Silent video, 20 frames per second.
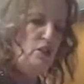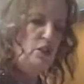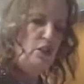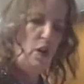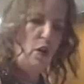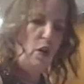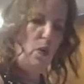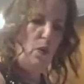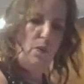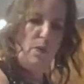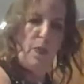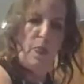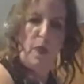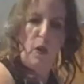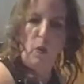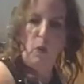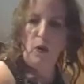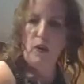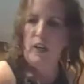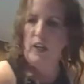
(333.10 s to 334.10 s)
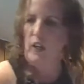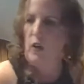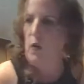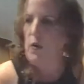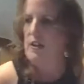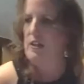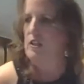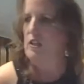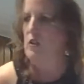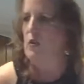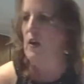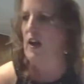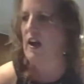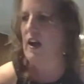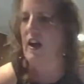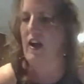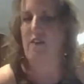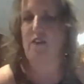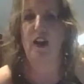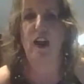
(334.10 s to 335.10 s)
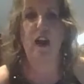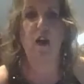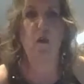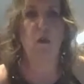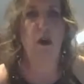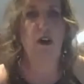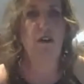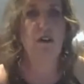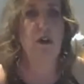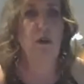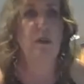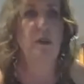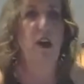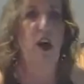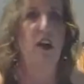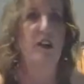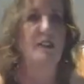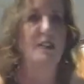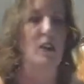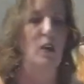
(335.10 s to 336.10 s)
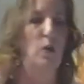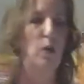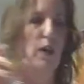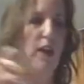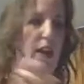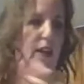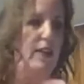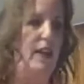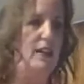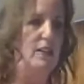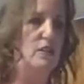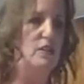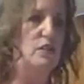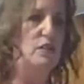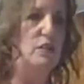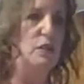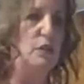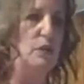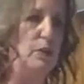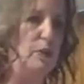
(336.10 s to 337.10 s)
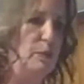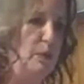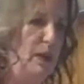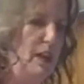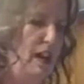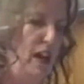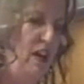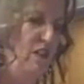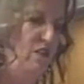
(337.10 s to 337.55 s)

So we're going to have a welcome cocktail, what I like to do when we